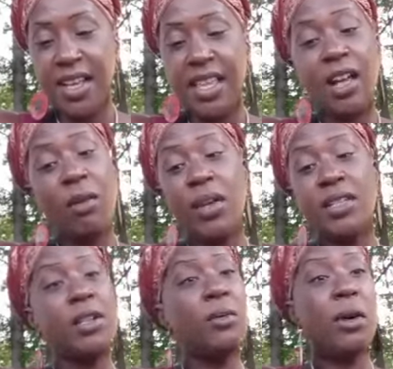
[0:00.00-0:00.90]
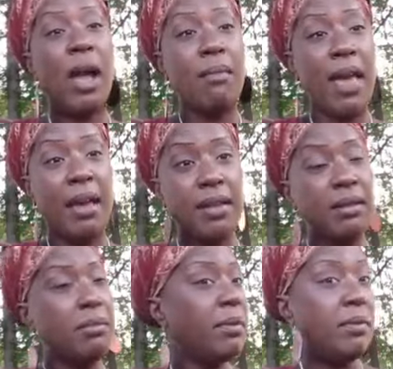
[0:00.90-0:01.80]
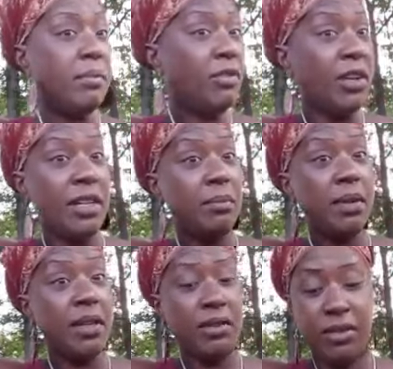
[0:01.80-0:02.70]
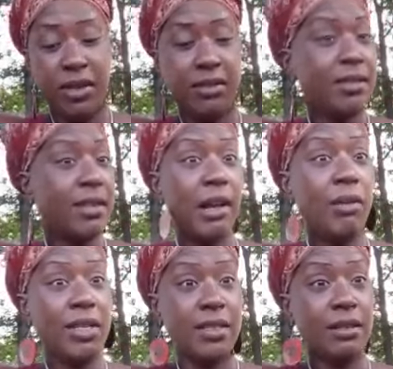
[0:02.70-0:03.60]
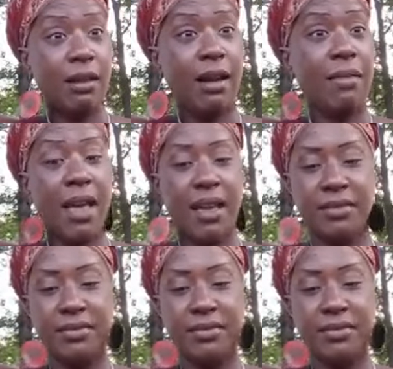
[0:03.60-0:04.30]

they always know where I'm at. Funny to believe me. They always know where I'm at.